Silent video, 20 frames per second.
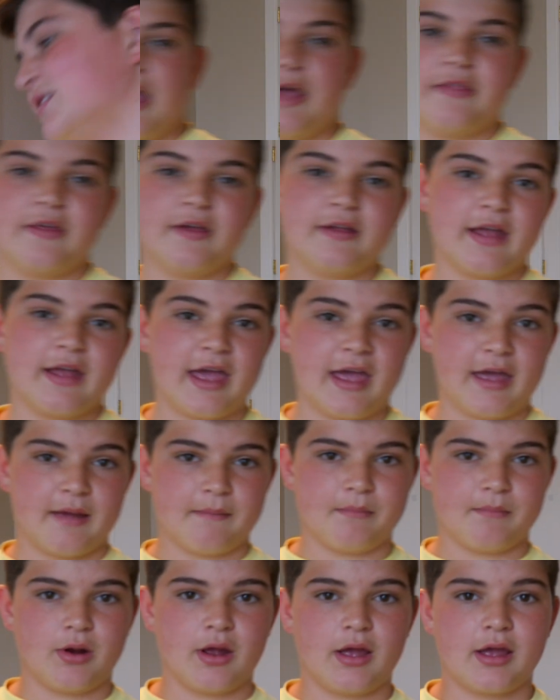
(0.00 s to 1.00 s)
And then
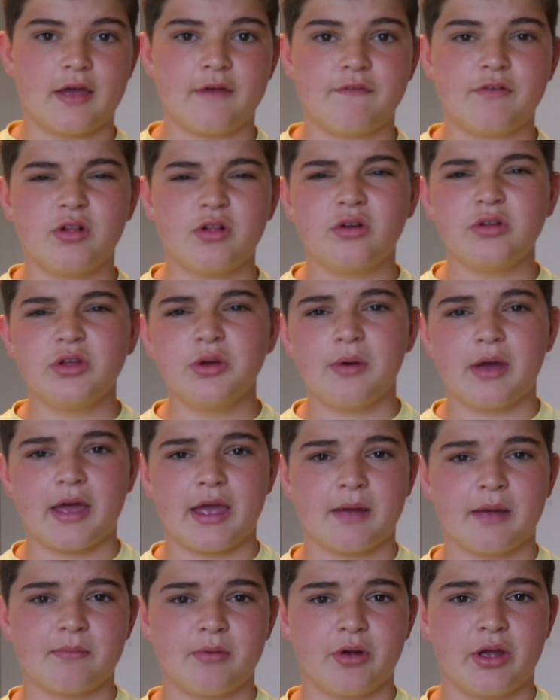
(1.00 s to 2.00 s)
Handbrake. If you don't know what
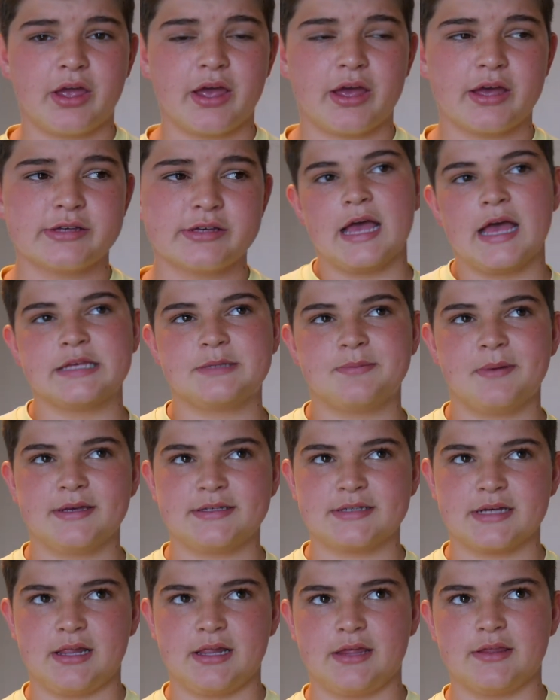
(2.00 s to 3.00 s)
Handbrake is, it's
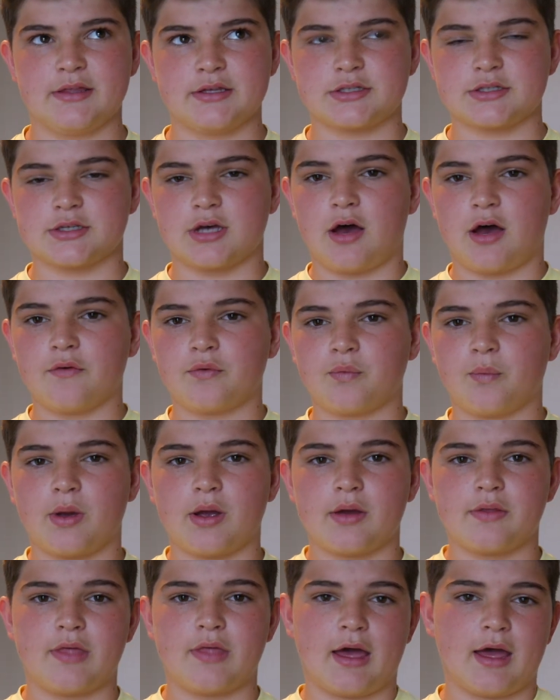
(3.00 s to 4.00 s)
basically the
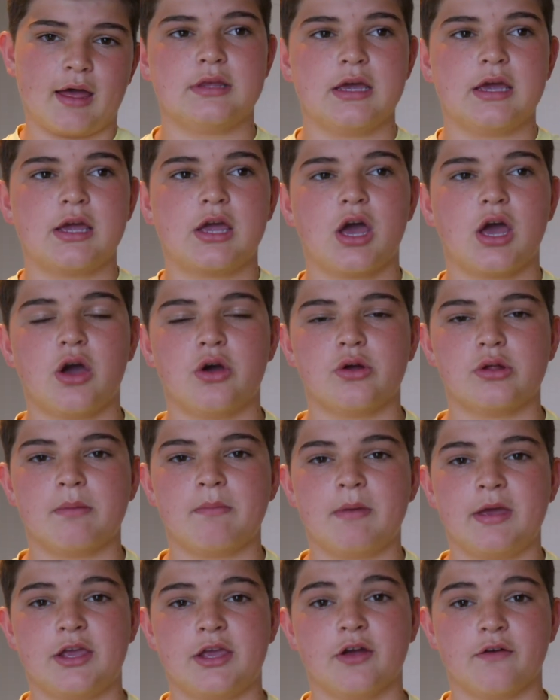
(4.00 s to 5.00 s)
software that decode and
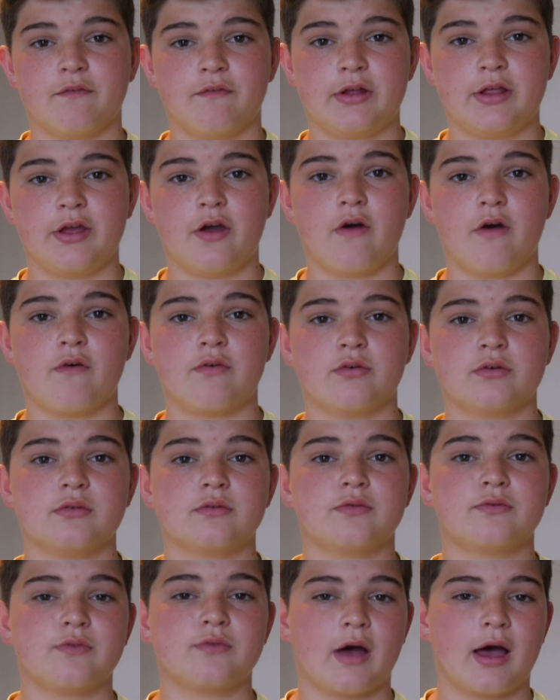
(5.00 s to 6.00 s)
make your video
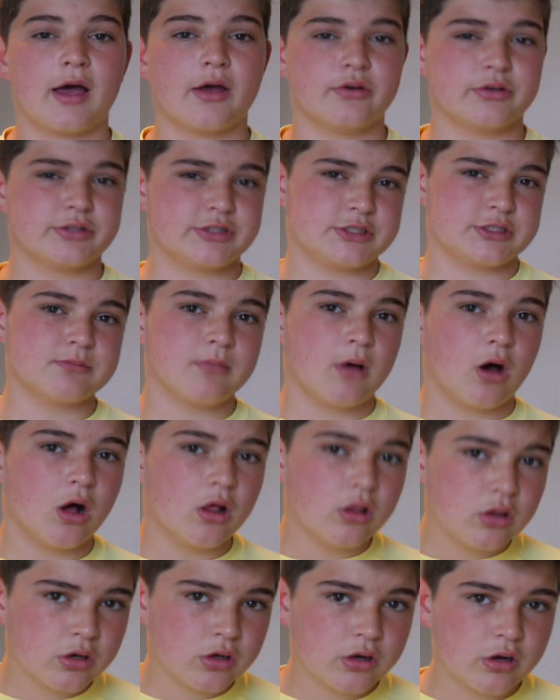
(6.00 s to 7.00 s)
files
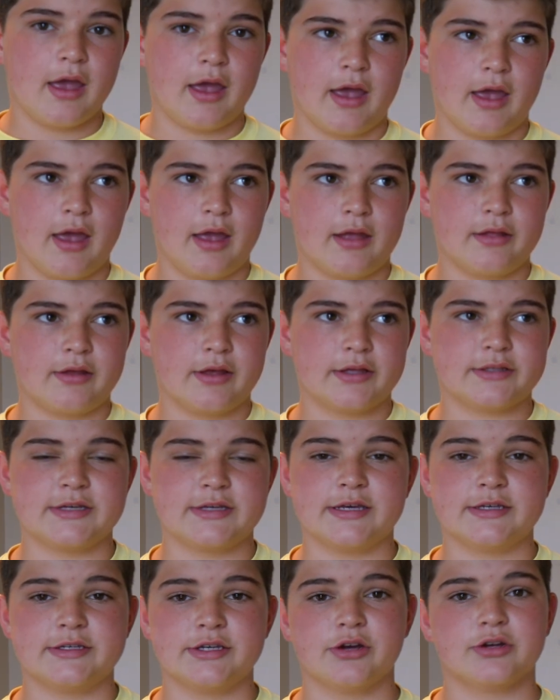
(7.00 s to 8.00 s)
smaller, and it's
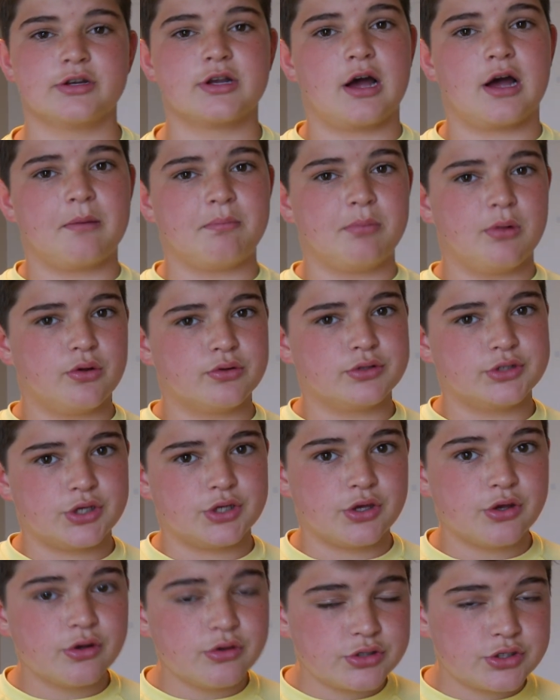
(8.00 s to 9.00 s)
easier to upload to
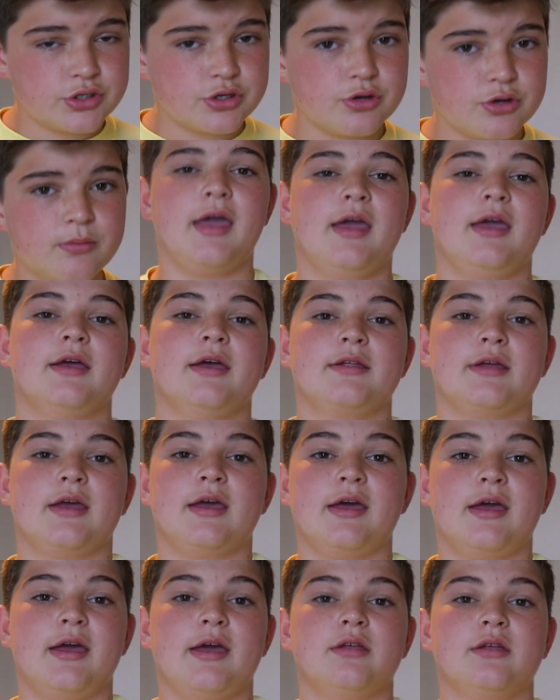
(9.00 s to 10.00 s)
YouTube, and
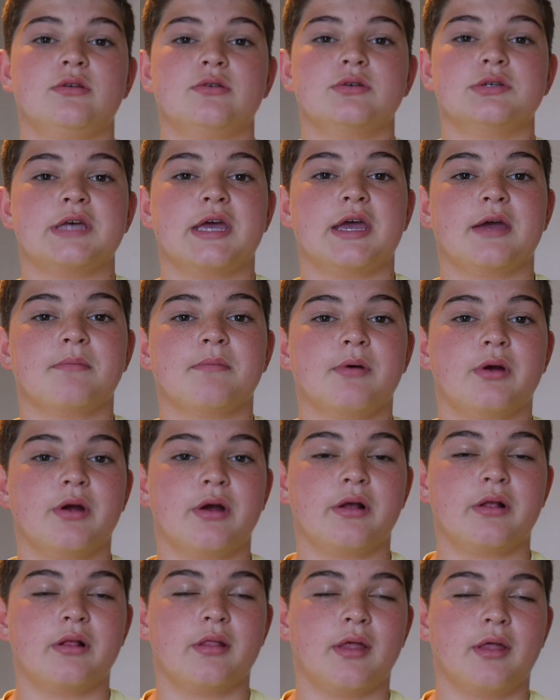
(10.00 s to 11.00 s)
it handles
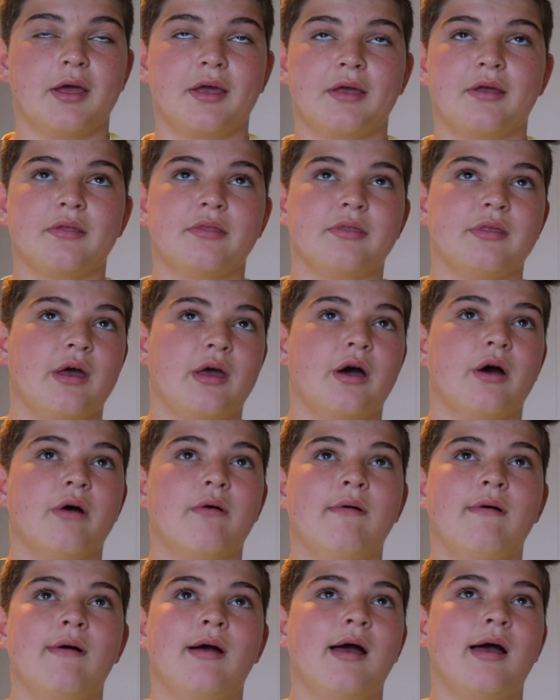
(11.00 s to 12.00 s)
Handbrake like
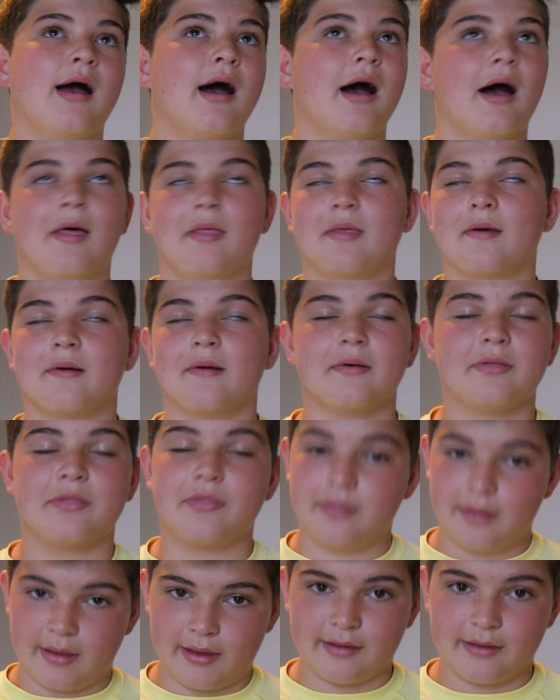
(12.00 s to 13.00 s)
no other
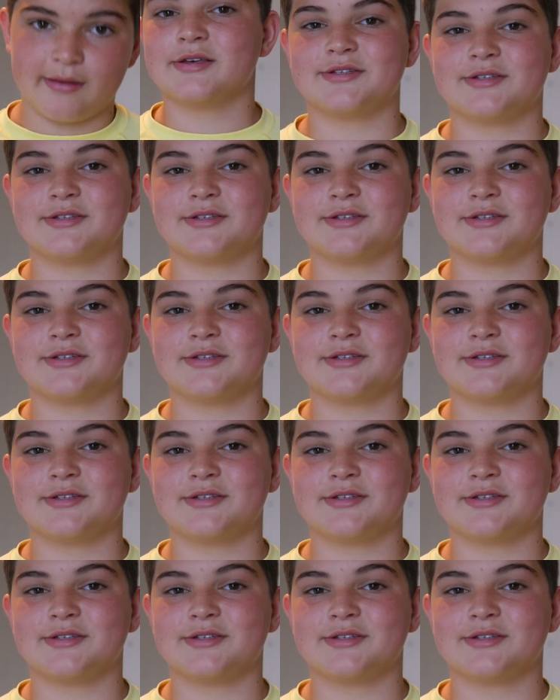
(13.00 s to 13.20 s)
thing.